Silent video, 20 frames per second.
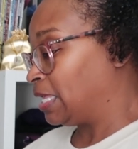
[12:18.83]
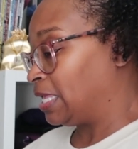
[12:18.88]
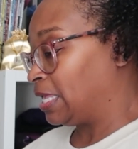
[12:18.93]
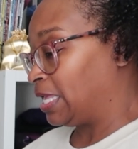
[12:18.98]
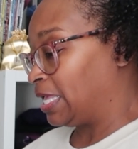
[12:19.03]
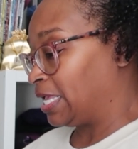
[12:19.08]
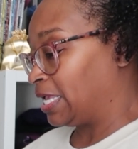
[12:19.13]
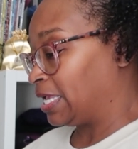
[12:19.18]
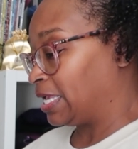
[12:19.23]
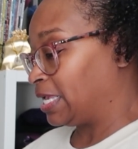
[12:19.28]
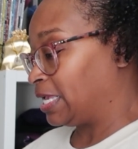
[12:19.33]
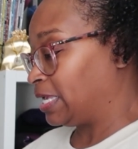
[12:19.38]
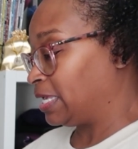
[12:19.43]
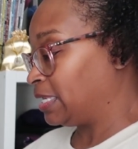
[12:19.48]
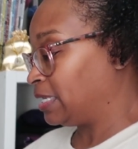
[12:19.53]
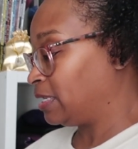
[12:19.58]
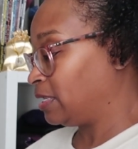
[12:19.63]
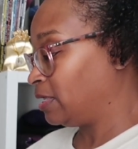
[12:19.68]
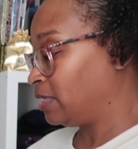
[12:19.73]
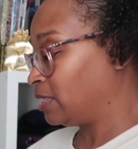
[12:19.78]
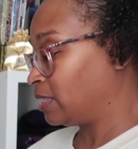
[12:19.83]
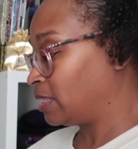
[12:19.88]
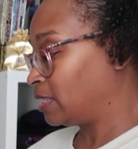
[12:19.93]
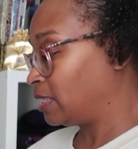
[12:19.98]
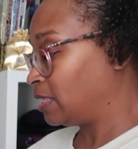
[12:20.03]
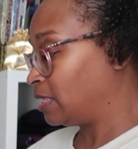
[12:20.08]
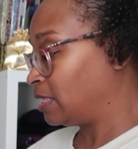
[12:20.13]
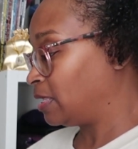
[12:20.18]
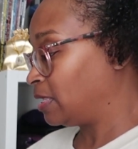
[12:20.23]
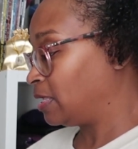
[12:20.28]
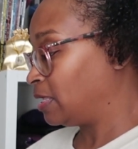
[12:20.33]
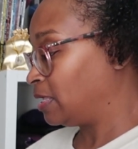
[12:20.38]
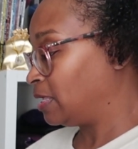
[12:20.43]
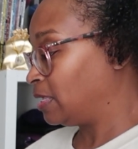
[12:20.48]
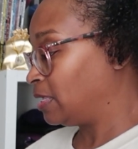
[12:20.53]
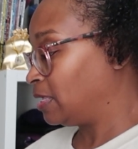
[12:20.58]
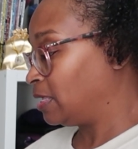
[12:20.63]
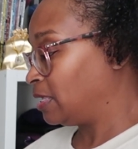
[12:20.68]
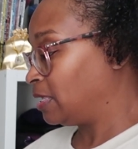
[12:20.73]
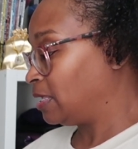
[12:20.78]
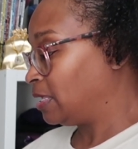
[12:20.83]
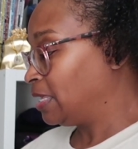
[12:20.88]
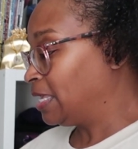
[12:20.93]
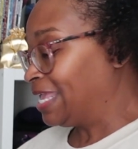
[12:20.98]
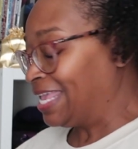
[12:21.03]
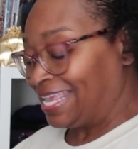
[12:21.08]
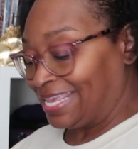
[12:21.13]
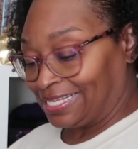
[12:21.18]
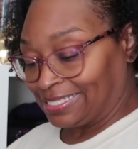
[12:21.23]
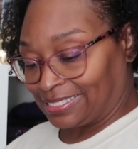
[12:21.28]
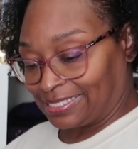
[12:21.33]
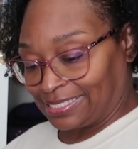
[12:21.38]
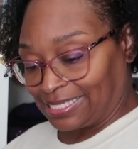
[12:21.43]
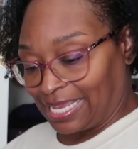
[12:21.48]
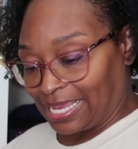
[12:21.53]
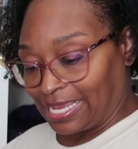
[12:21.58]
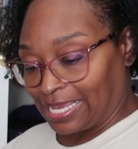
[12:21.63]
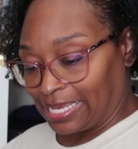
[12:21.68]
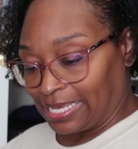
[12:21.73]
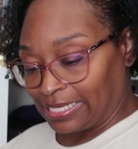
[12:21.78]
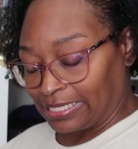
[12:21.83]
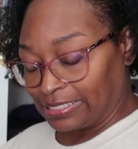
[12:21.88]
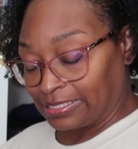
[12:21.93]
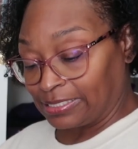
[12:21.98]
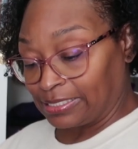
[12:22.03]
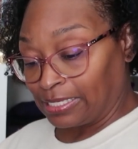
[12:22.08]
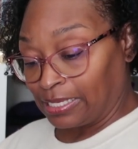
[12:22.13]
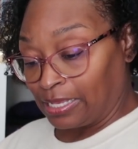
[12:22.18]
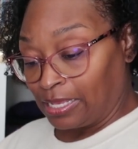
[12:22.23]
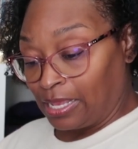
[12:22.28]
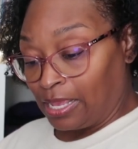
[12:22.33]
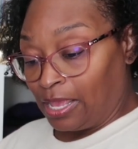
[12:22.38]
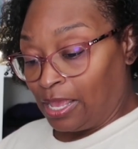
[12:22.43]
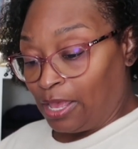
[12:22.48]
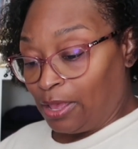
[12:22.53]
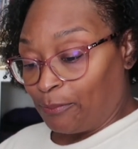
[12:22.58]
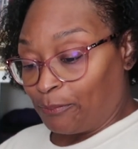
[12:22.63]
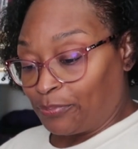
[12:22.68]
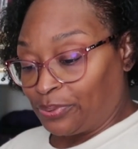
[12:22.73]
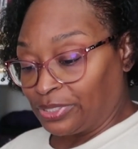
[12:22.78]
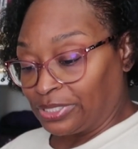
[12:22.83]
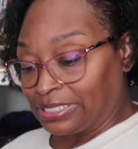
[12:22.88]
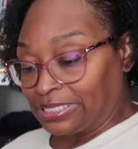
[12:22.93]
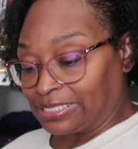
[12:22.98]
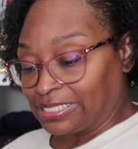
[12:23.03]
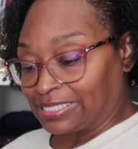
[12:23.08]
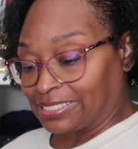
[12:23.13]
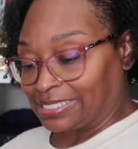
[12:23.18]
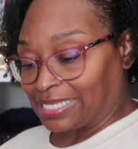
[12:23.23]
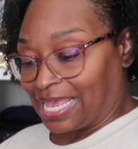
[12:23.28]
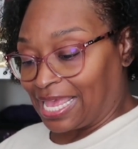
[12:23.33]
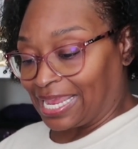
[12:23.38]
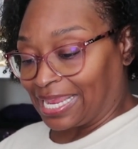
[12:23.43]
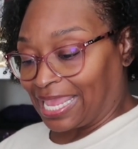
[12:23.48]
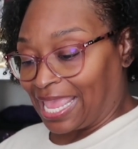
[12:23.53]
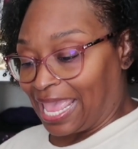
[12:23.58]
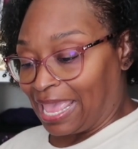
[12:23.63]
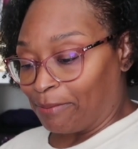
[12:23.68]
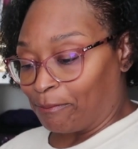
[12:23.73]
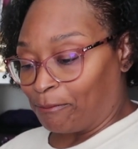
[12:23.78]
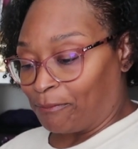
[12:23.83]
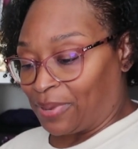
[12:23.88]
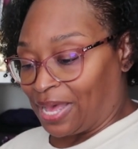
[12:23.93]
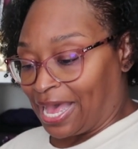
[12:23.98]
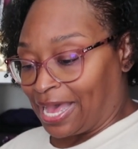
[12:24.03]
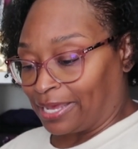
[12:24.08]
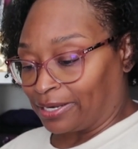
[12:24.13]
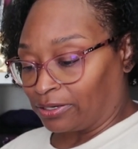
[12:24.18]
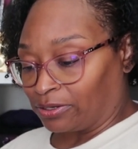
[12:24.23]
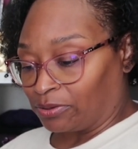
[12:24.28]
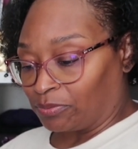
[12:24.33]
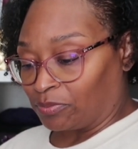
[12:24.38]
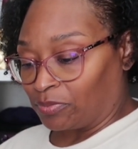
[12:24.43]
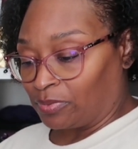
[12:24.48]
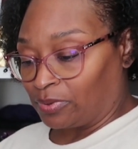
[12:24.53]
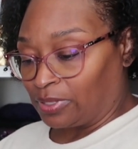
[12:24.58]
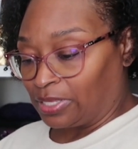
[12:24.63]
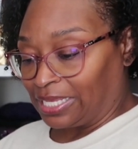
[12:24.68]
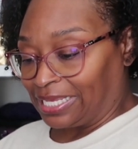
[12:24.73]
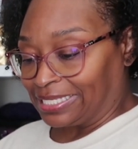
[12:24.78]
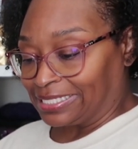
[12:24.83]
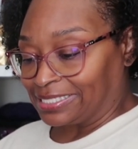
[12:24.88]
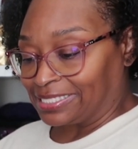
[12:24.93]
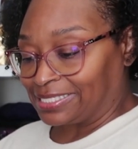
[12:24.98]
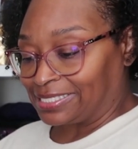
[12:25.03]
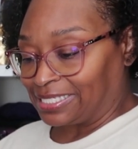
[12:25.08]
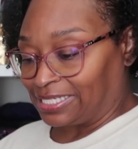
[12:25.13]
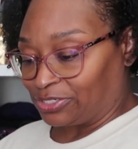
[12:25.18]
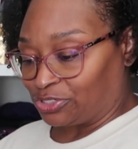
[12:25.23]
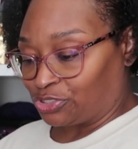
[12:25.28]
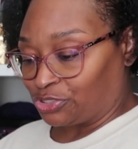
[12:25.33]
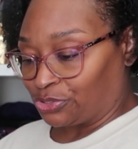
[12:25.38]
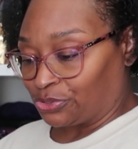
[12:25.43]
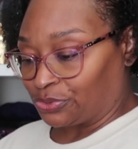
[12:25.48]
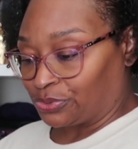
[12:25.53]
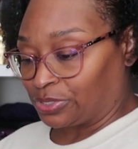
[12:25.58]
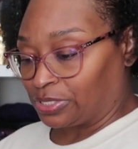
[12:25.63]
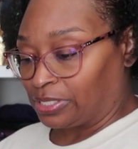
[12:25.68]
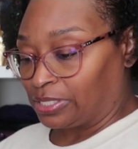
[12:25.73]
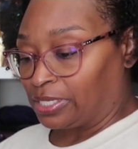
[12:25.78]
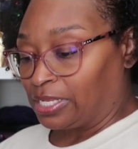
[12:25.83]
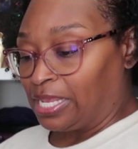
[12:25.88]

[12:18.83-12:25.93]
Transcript: and it says put design at bottom and centered.